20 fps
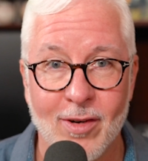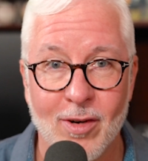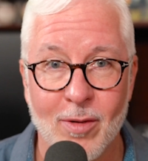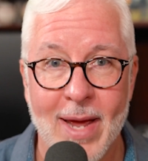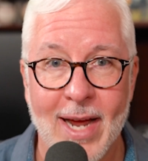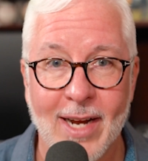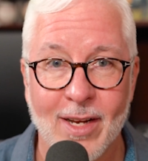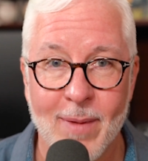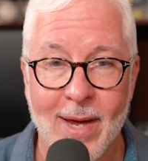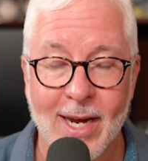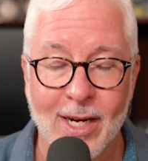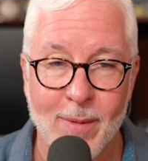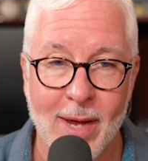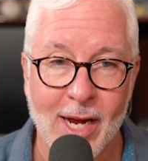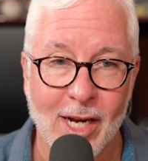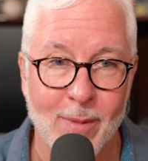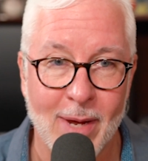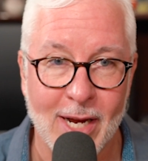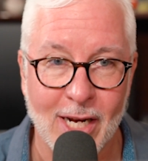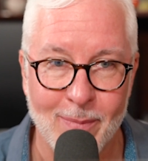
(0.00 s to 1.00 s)
that are back to back to
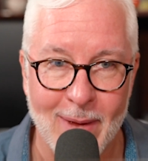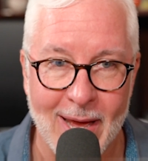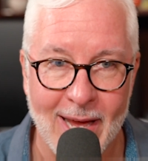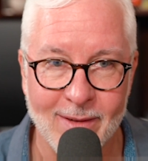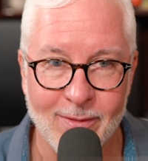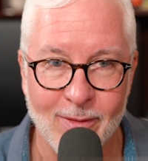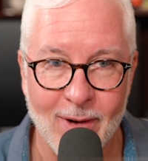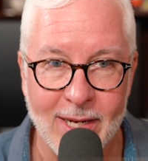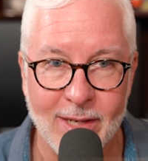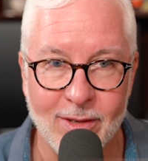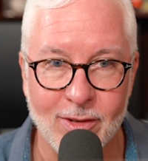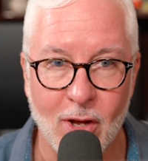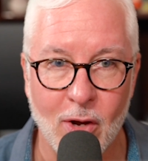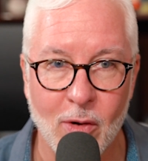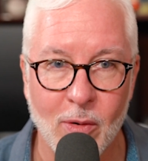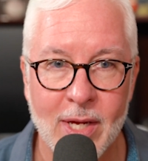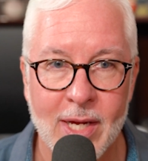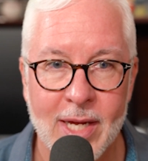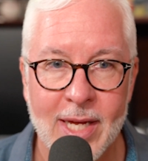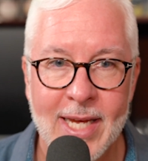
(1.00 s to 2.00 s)
back to back to back, right?
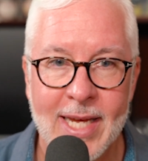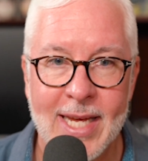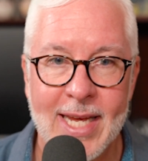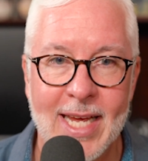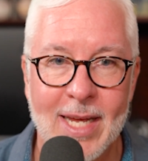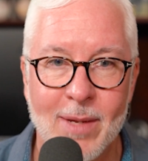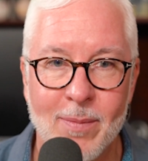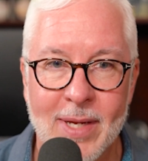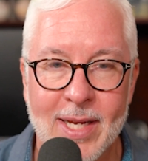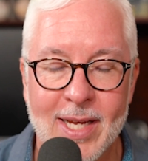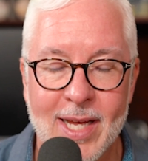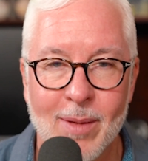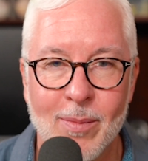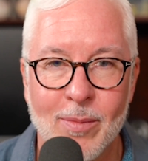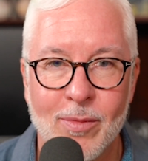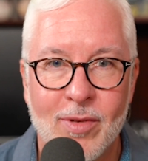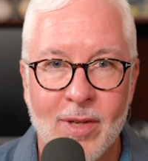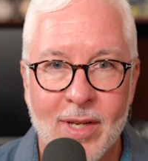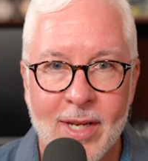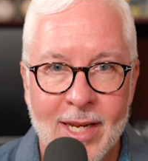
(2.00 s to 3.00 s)
So it
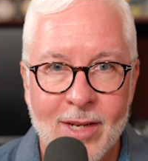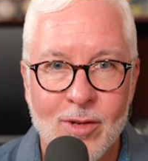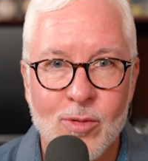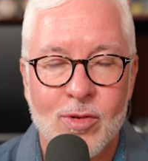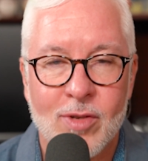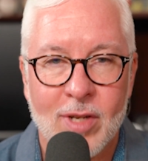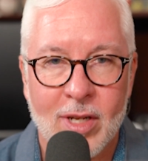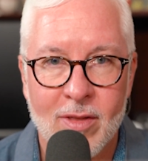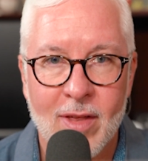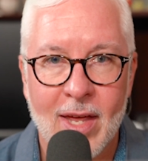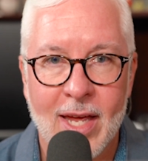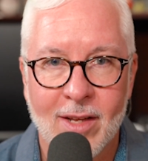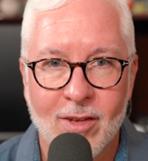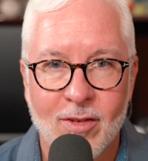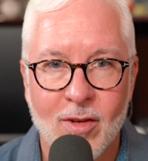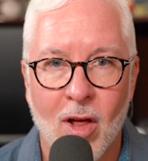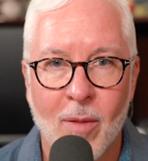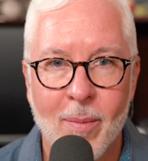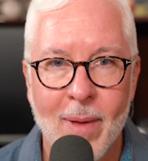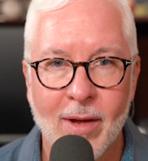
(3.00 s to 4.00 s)
becomes an interesting thing. It's
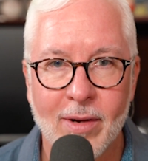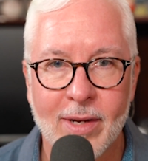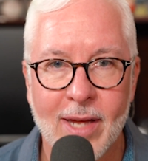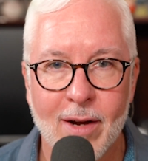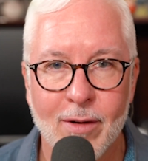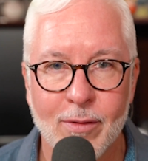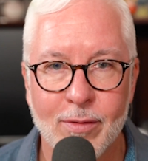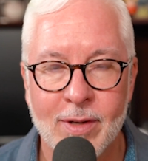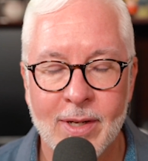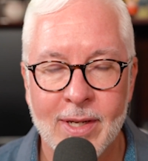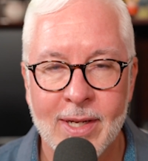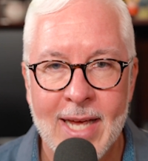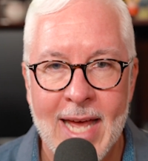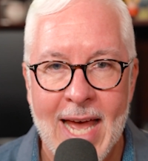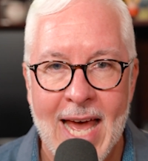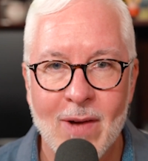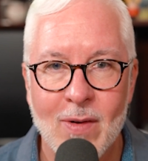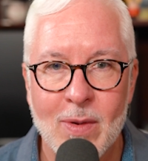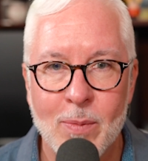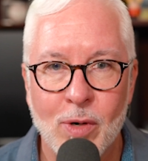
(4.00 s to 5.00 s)
all about kind of
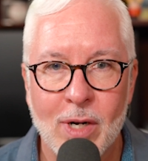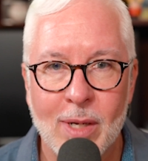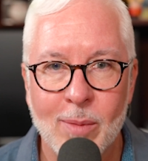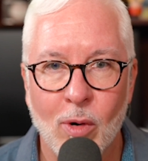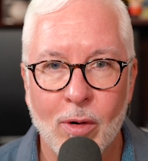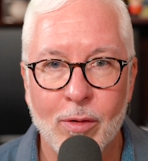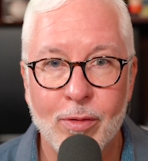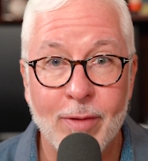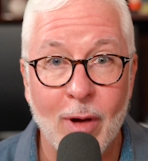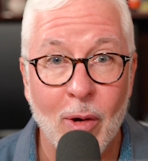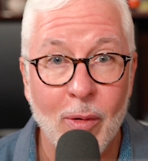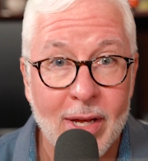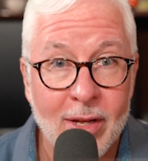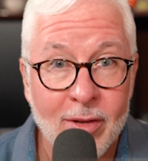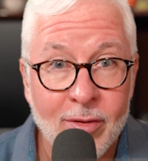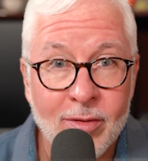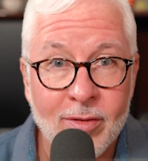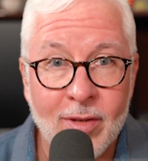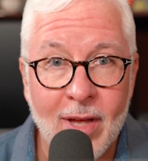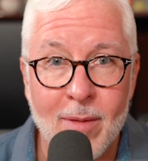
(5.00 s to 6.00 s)
how do we put in more
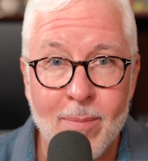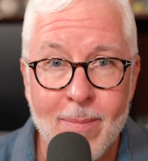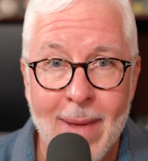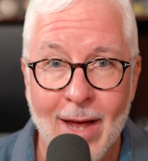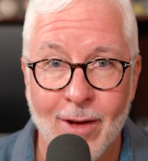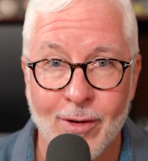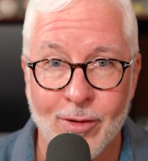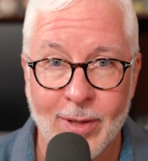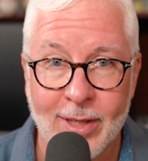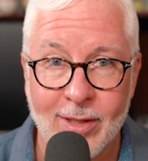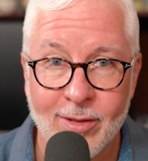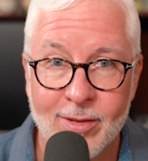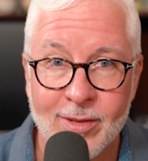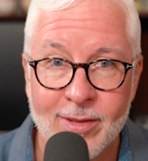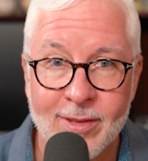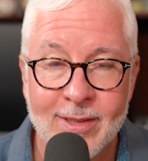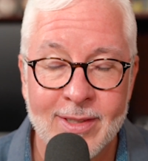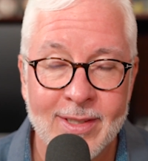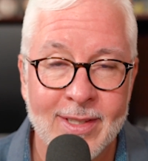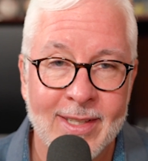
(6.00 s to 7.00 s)
focus and boundaries.
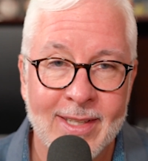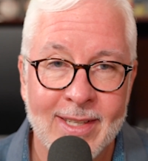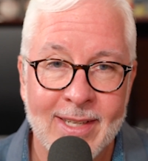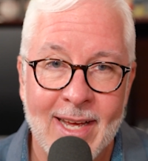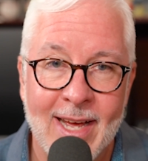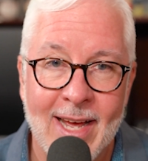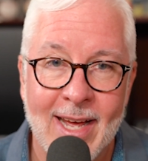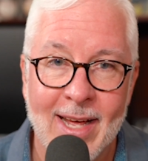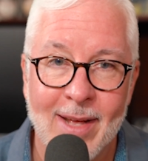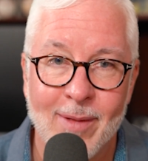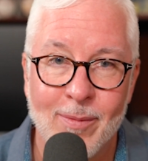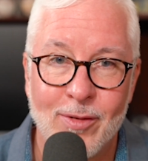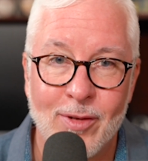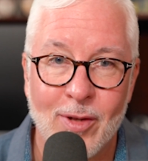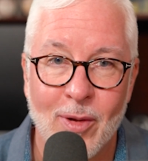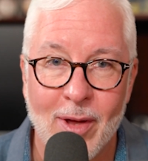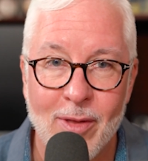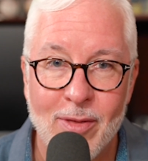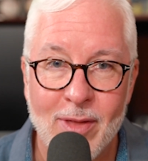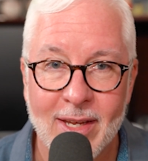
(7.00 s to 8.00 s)
And
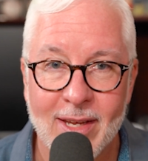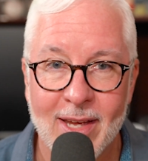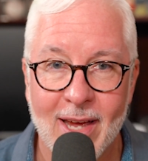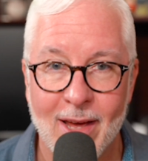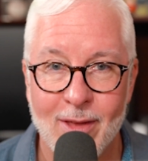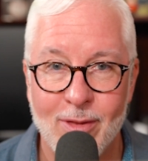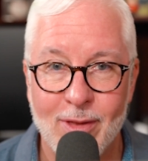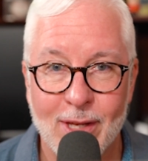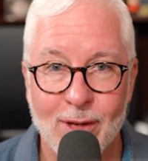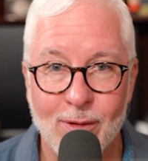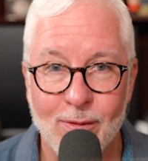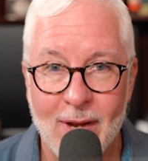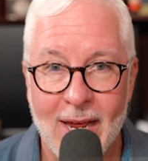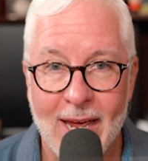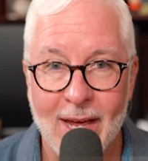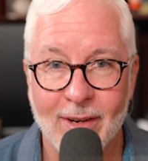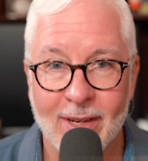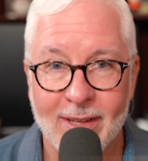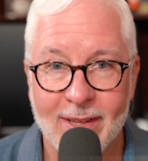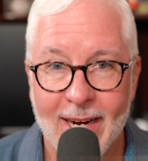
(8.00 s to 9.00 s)
so I think you've
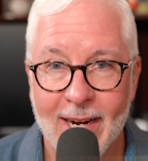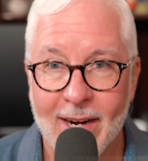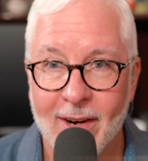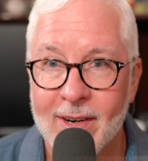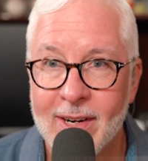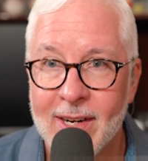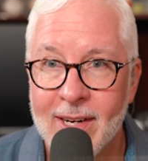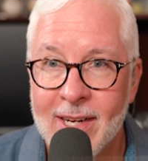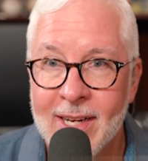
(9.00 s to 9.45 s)
nailed it there.